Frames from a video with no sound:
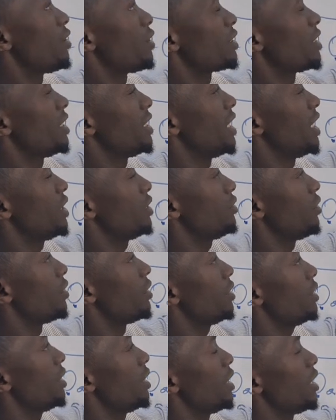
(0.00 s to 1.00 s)

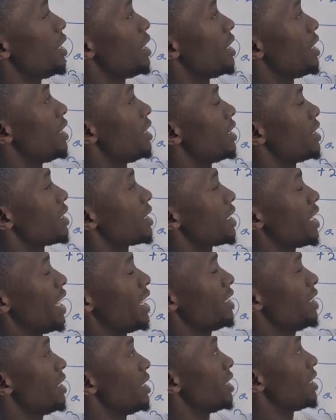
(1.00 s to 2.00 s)
oxidation in this
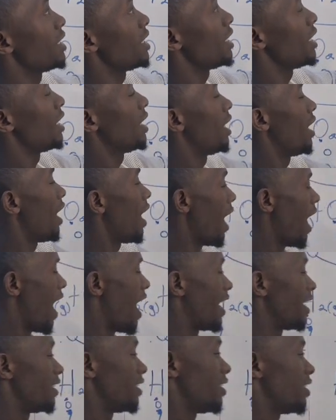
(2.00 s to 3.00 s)
case
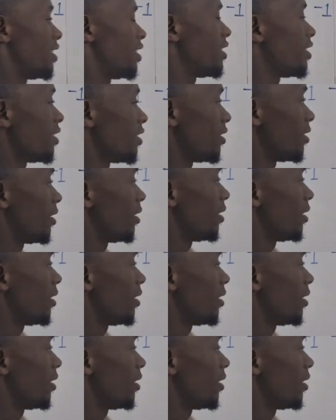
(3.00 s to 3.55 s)
as